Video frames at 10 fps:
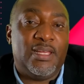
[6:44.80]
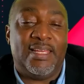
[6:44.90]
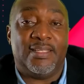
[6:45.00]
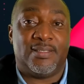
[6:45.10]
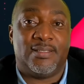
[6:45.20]

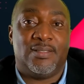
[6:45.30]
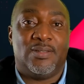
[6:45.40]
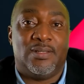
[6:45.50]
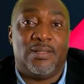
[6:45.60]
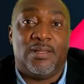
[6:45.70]
is
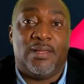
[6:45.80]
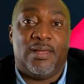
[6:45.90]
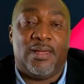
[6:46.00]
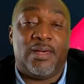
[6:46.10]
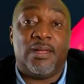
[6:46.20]

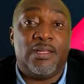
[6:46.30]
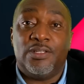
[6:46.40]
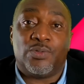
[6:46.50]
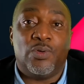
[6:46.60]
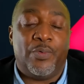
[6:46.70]
hell
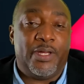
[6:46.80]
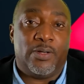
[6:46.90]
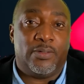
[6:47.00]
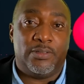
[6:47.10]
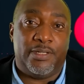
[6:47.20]
is going
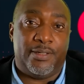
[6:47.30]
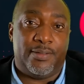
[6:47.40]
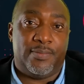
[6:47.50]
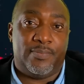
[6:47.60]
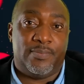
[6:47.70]
on here?
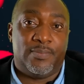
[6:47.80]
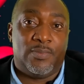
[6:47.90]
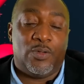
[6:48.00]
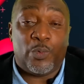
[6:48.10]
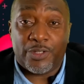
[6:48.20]

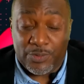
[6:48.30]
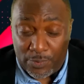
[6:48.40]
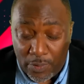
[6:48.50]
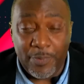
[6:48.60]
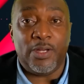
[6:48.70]
What's
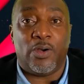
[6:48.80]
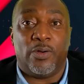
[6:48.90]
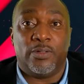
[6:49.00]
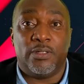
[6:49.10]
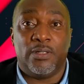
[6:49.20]
going
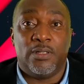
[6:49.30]
on?